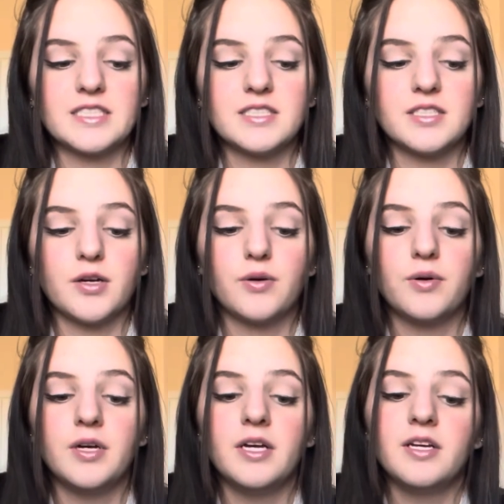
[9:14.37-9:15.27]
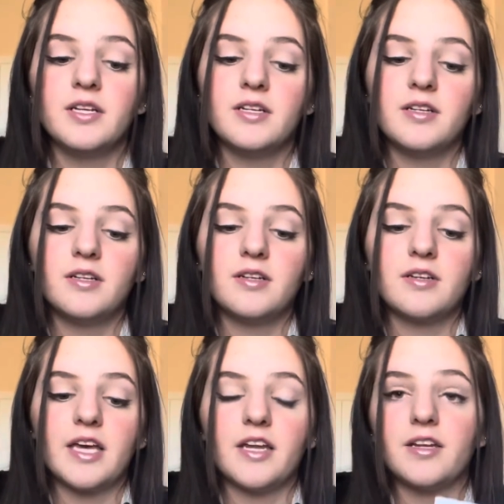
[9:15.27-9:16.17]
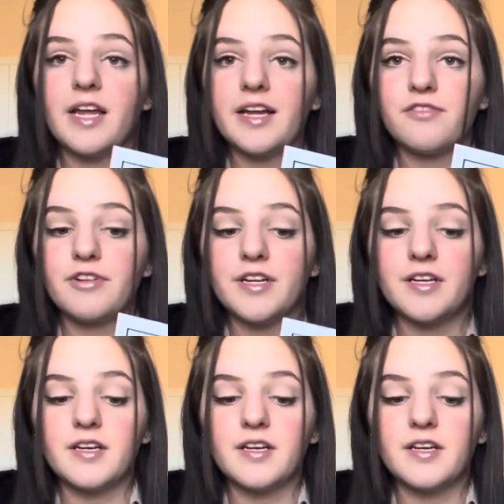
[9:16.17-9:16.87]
So get a night free